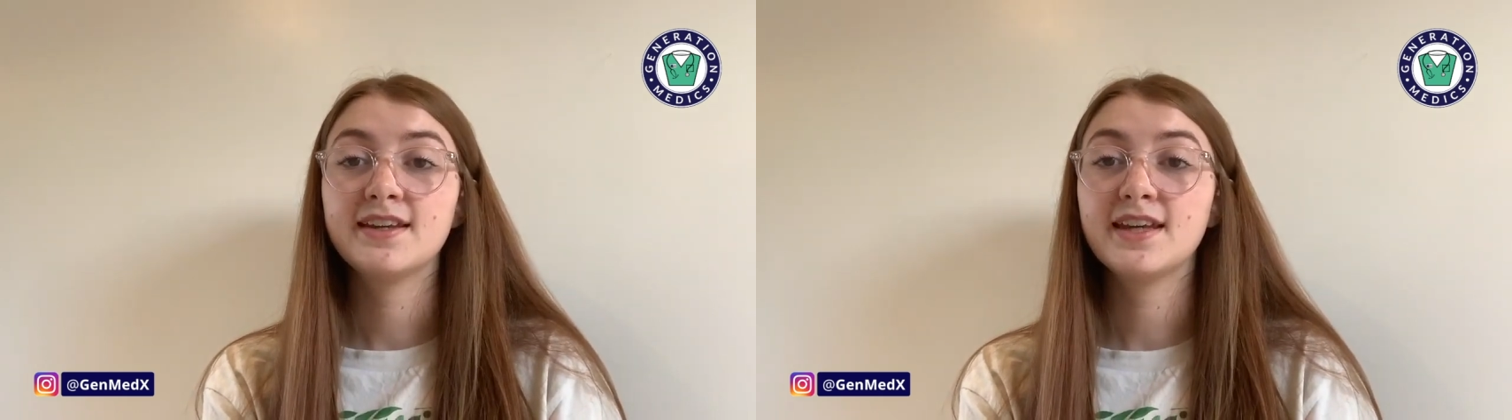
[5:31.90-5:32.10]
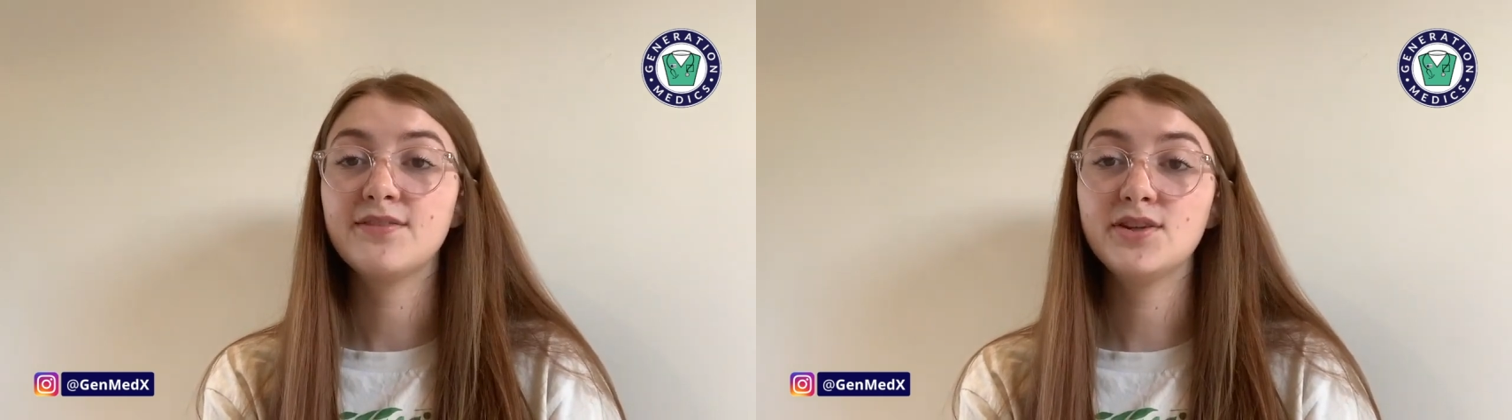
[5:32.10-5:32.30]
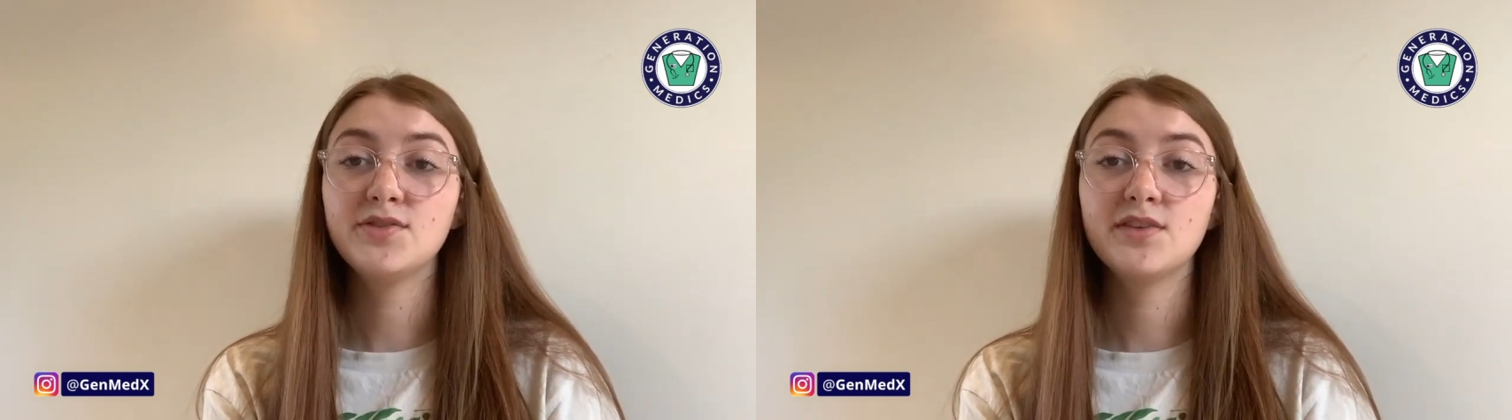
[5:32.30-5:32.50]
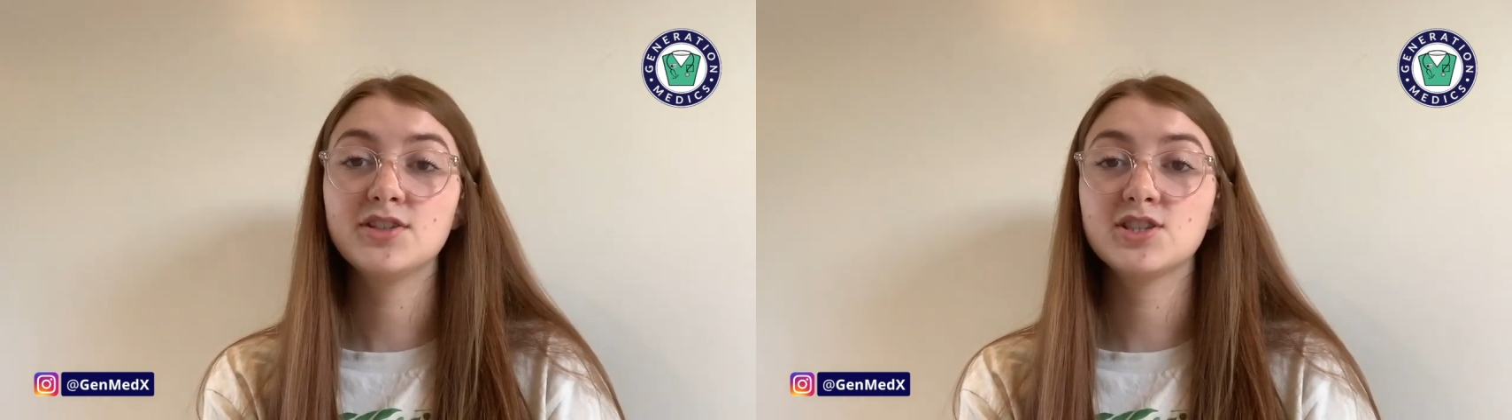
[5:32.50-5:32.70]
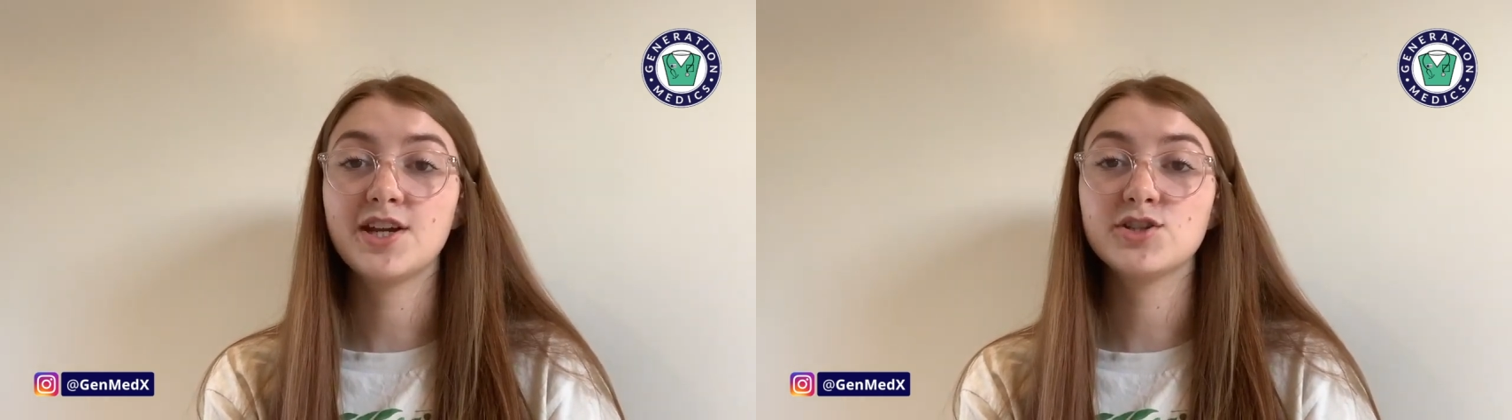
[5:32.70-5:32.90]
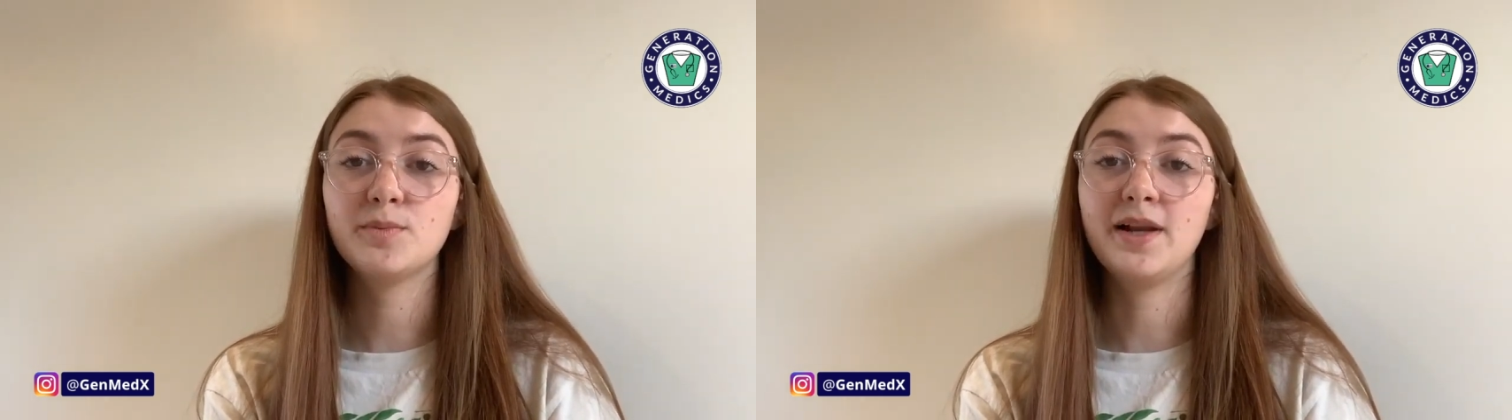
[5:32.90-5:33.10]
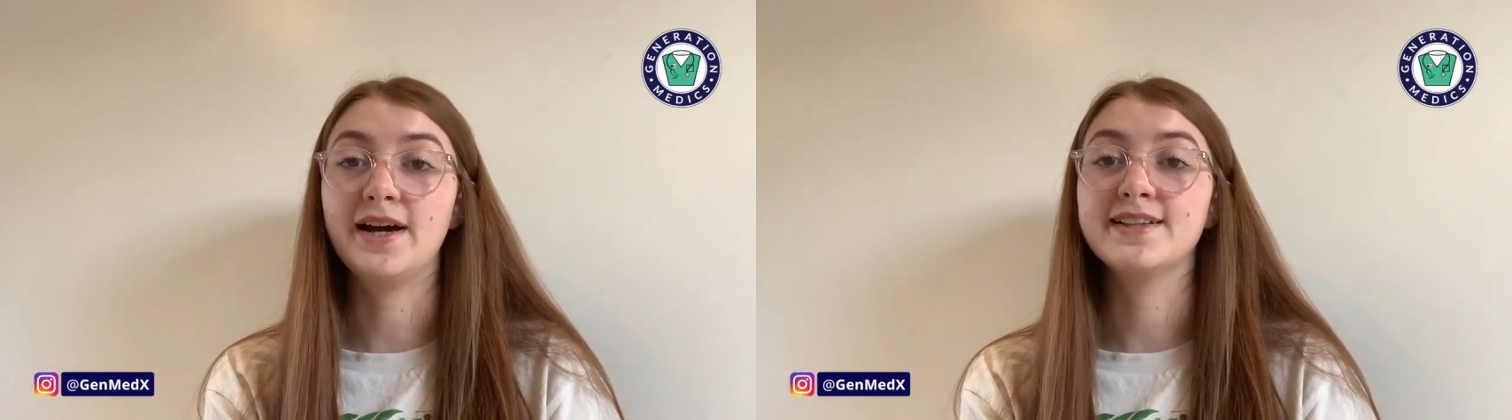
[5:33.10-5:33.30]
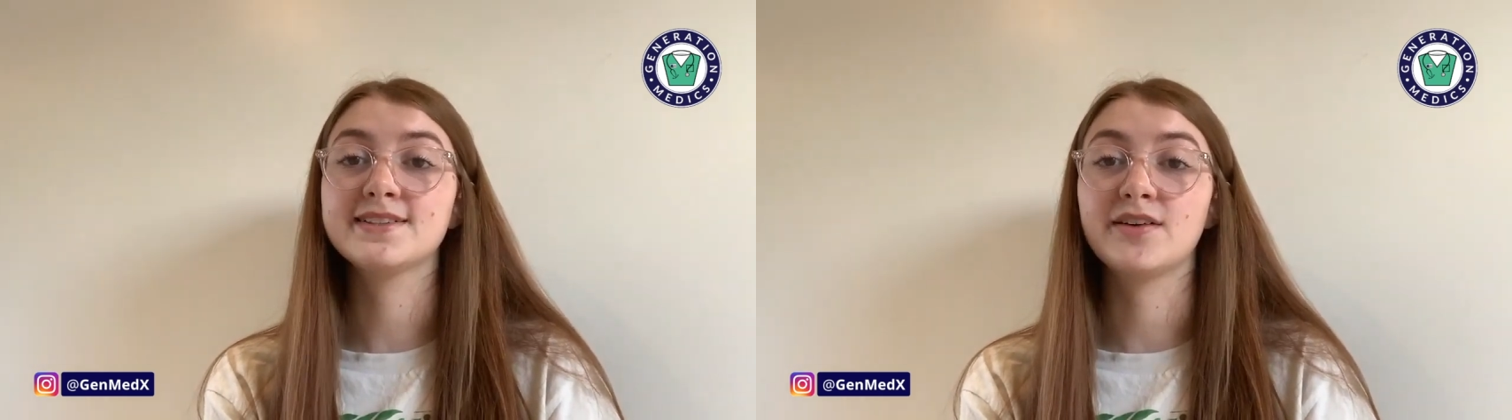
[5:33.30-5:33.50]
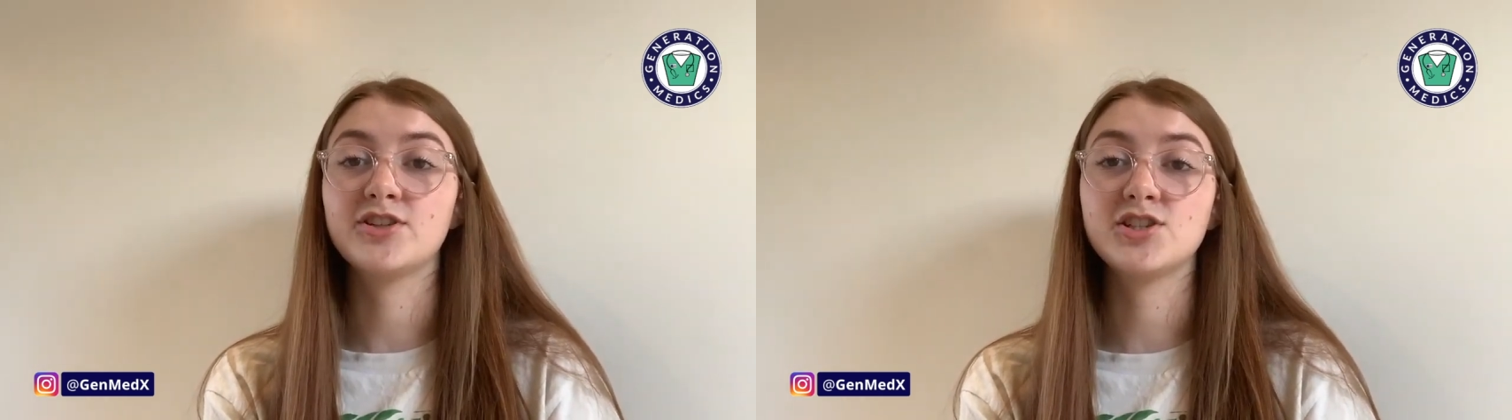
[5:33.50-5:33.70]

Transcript: Even if you have to change your plans after